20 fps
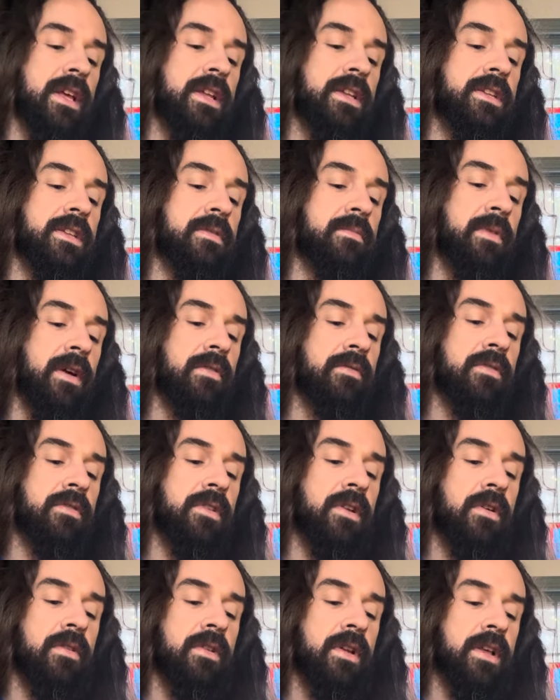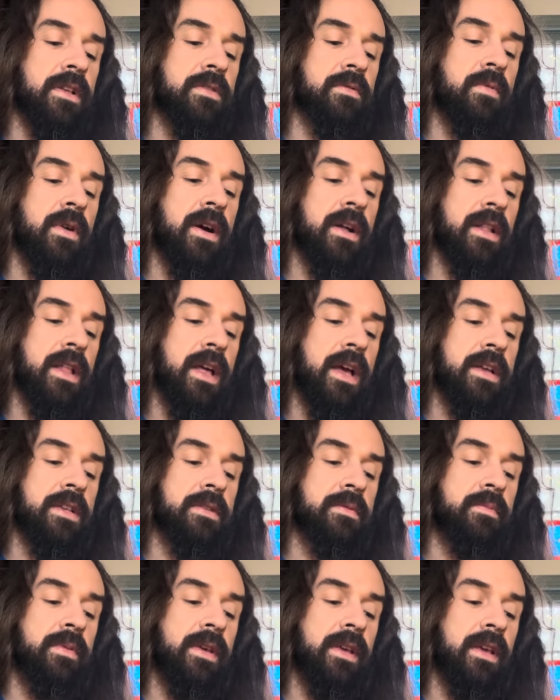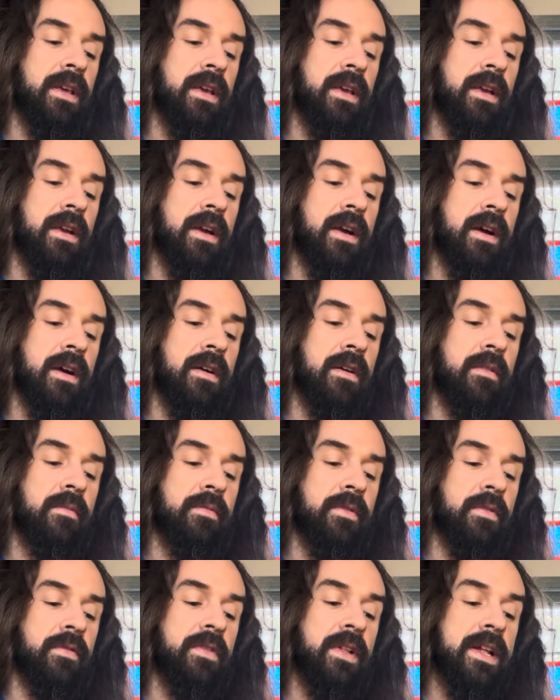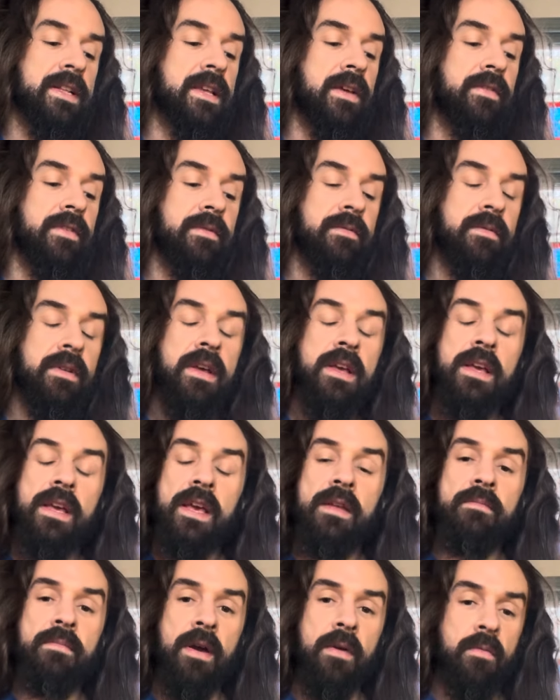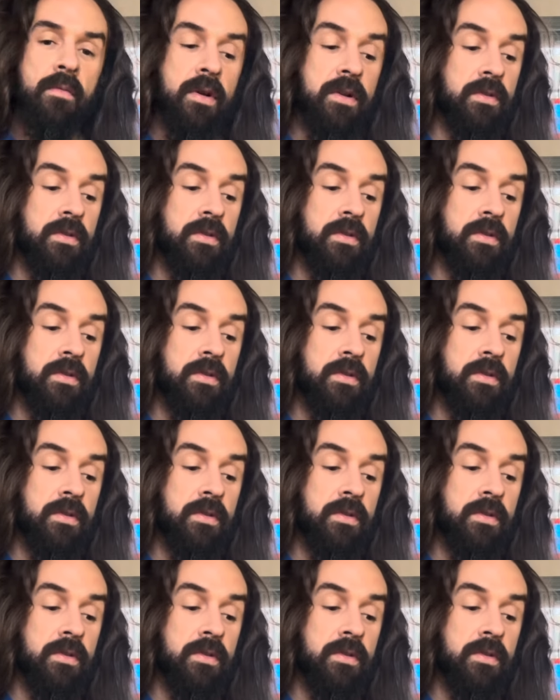into my root note as well as being the flat 7 in my 1